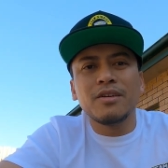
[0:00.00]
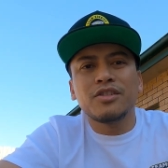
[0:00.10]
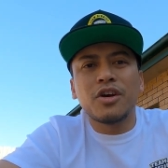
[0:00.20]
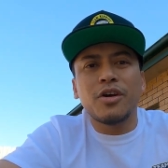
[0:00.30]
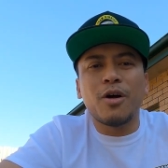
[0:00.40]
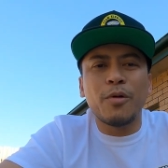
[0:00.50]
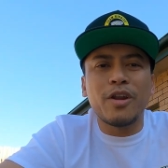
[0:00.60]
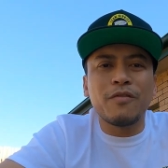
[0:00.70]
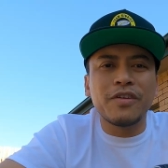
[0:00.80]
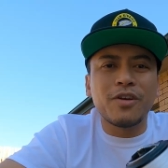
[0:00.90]
so I
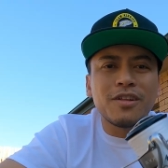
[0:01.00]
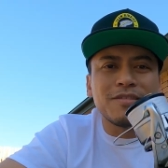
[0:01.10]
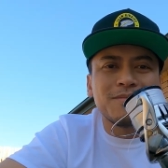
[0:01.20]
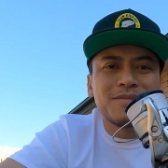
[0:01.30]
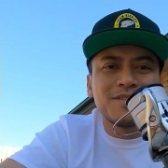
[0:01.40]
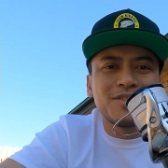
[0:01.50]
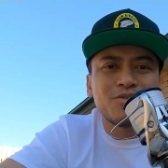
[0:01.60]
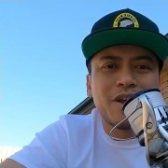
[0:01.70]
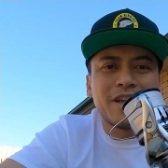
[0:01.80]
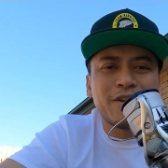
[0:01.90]
went off and got
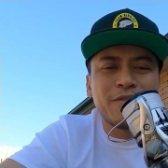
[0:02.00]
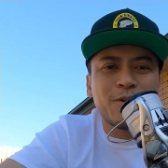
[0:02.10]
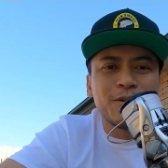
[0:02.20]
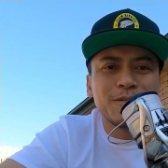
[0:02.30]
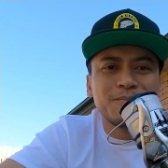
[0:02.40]
Stradic FL